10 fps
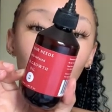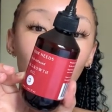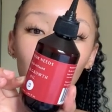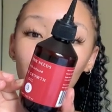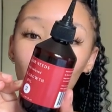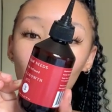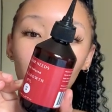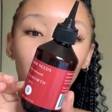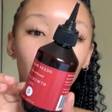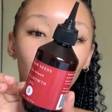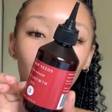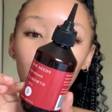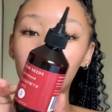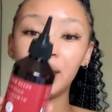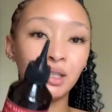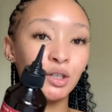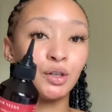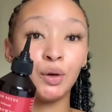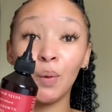olive oil, all the necessary